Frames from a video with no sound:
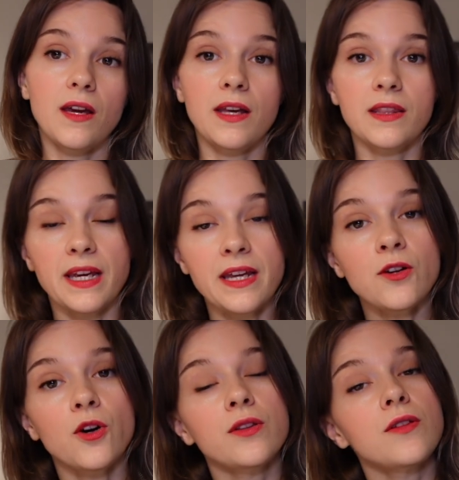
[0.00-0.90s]
And
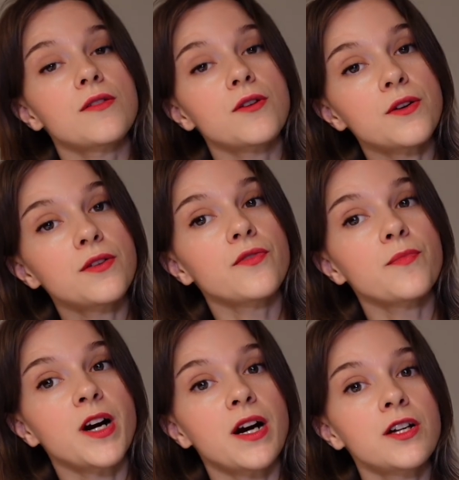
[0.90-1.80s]
then on the 3rd
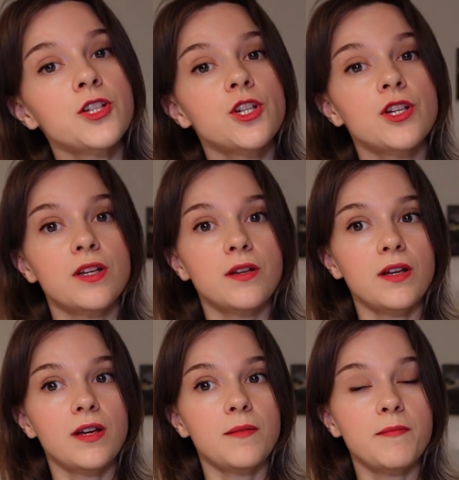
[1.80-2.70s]
of March,
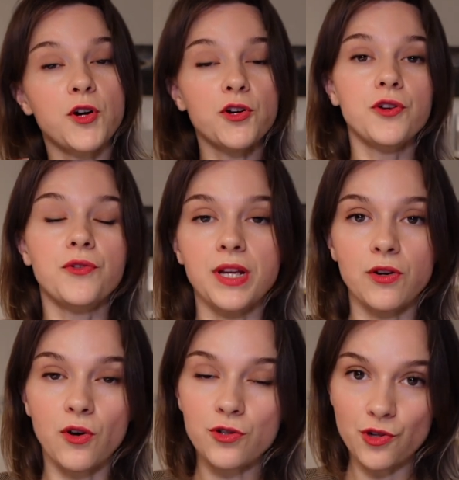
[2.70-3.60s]

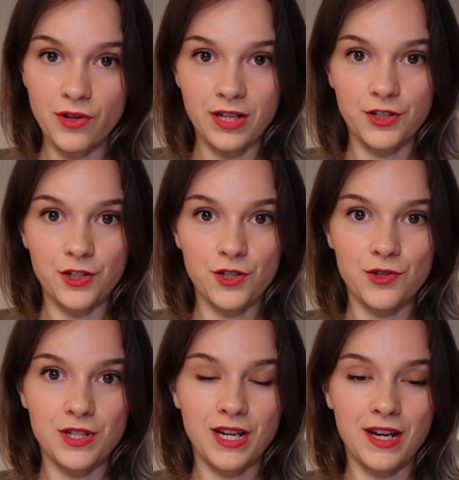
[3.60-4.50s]
Mercury also enters
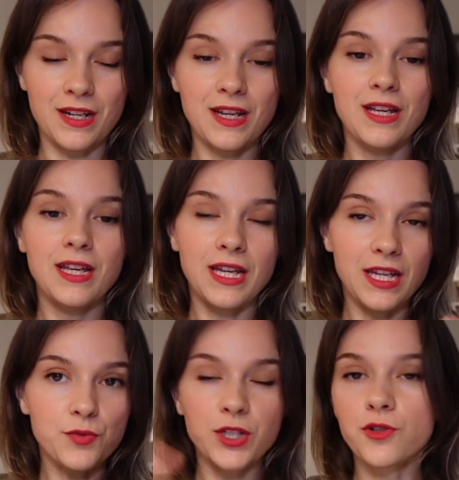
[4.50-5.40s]
your sign.
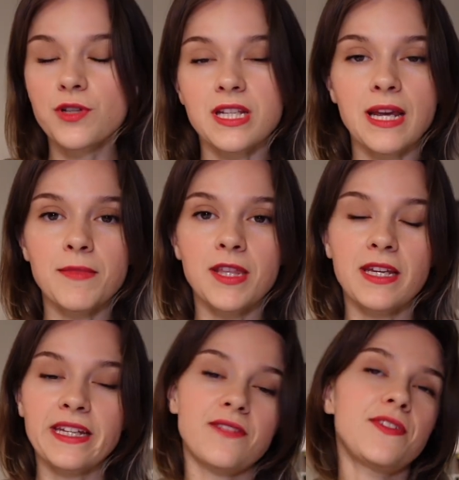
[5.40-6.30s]
It will do the same
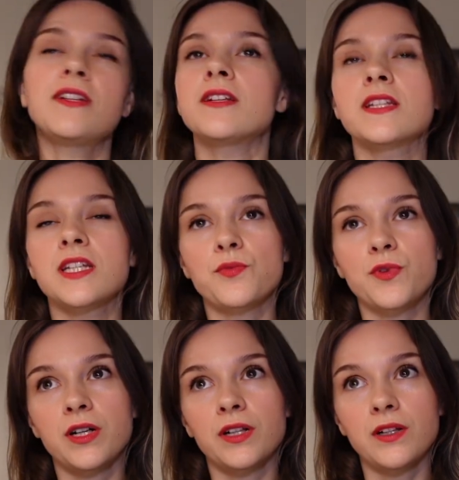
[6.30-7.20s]
thing as Venus. It
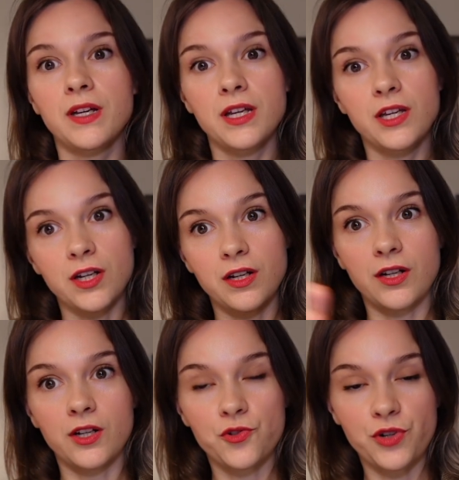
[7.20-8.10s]
will
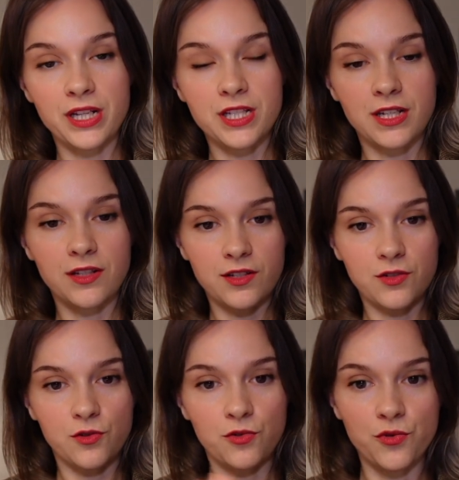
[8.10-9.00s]

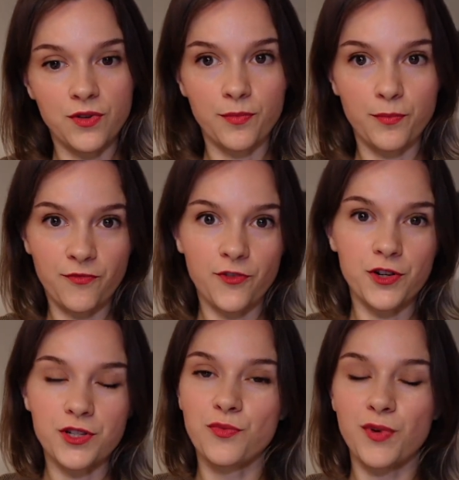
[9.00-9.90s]
transit through the
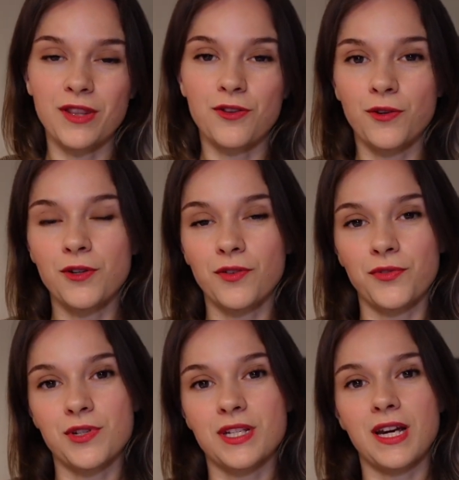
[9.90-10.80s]
first 1/3
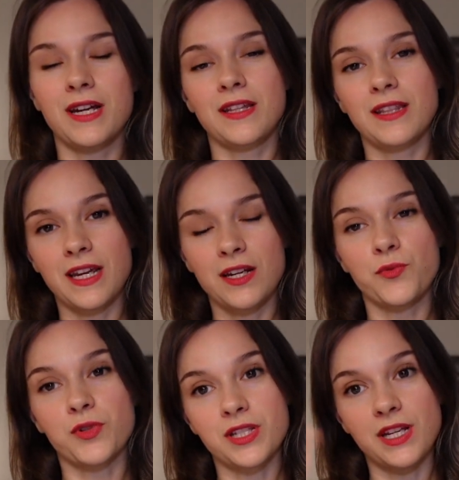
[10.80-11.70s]
of your sign, and then
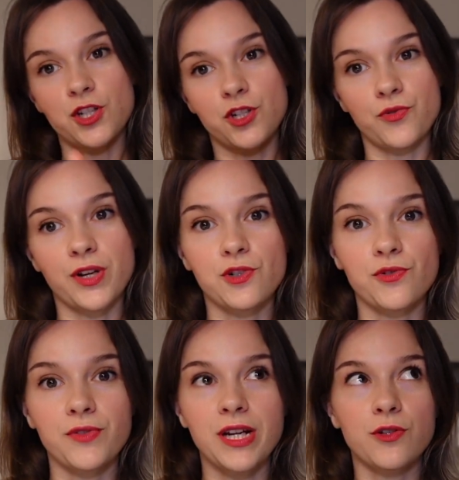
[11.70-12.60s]
it will station
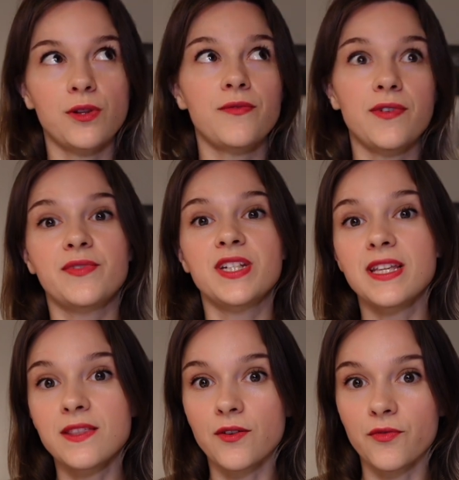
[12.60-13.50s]
retrograde on the
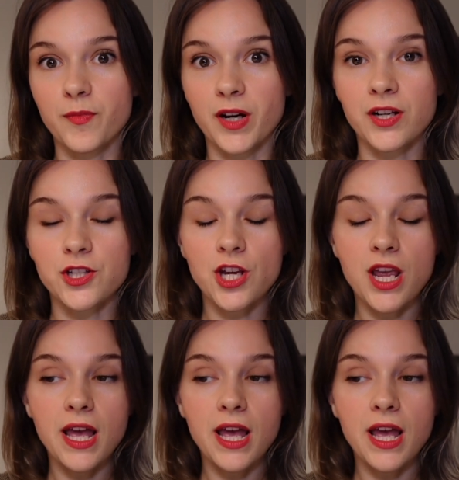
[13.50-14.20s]
15th of March.